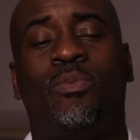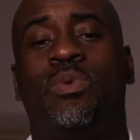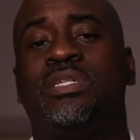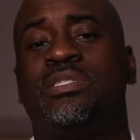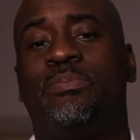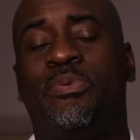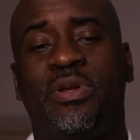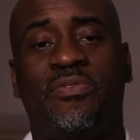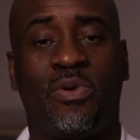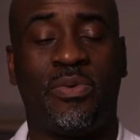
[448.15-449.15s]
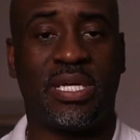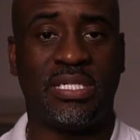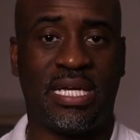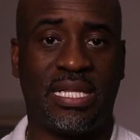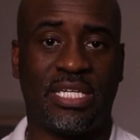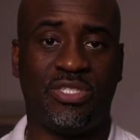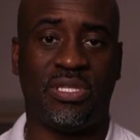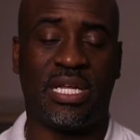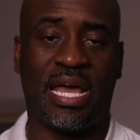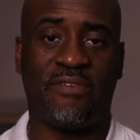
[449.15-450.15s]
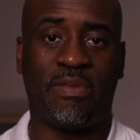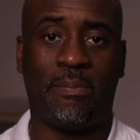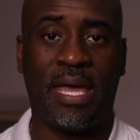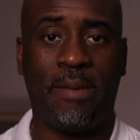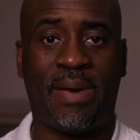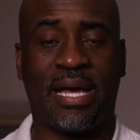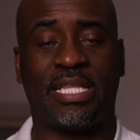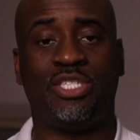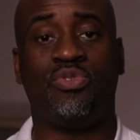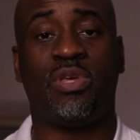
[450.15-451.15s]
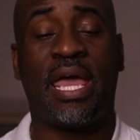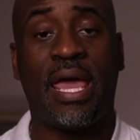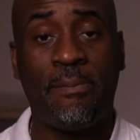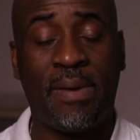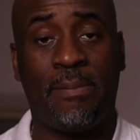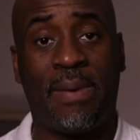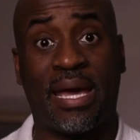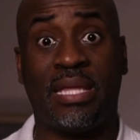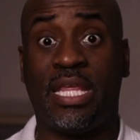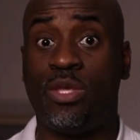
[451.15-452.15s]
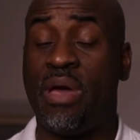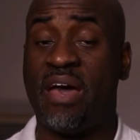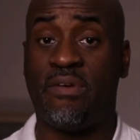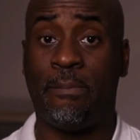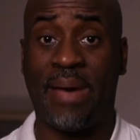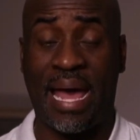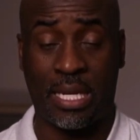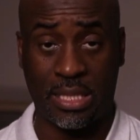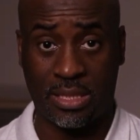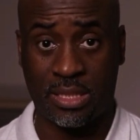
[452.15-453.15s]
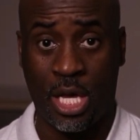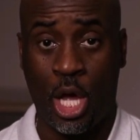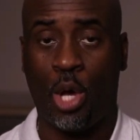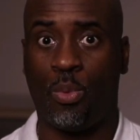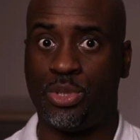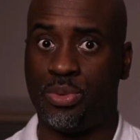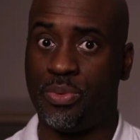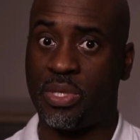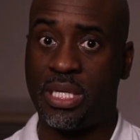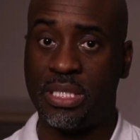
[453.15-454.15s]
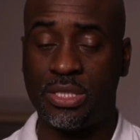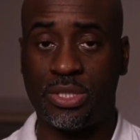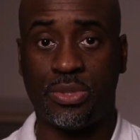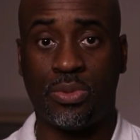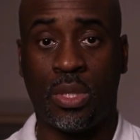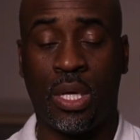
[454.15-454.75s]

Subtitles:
What is the point of going in debt that you then have to pay back, that you can't pay back, and then you have a balance, which we will get into.